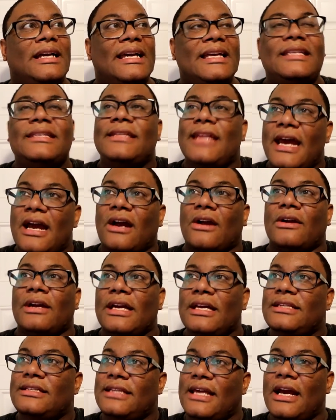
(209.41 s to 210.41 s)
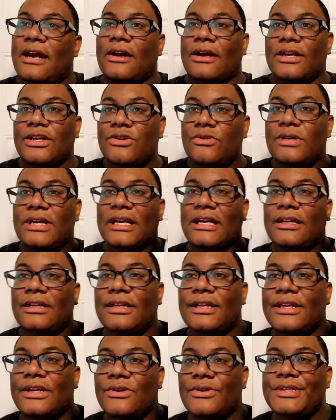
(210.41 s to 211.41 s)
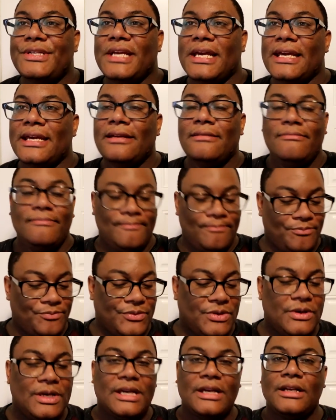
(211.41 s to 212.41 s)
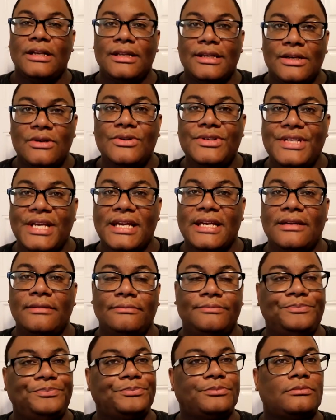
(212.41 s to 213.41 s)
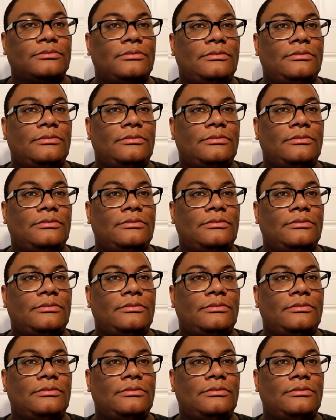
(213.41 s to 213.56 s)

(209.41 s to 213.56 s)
it's there, it's there. You get a little zing, you get a little zing,